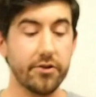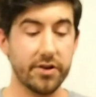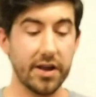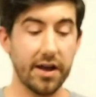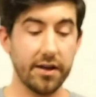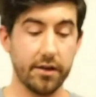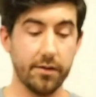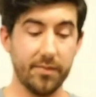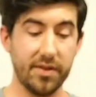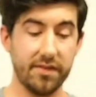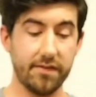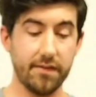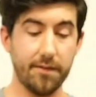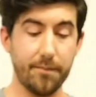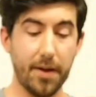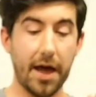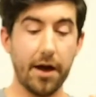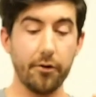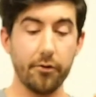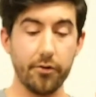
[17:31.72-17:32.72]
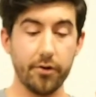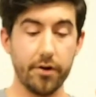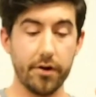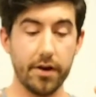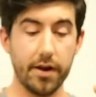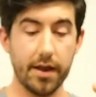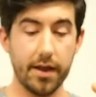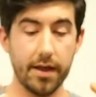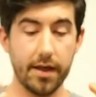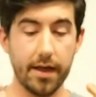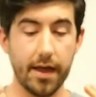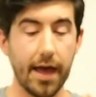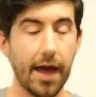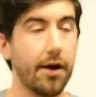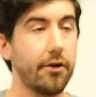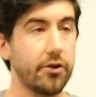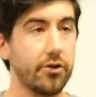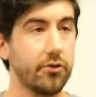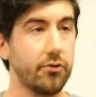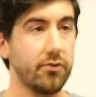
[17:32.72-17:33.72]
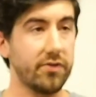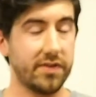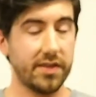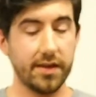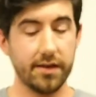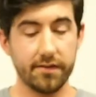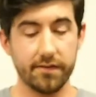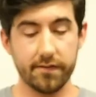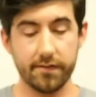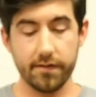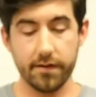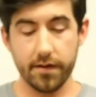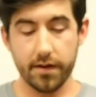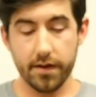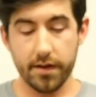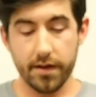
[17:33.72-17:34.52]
their documents about how to use this.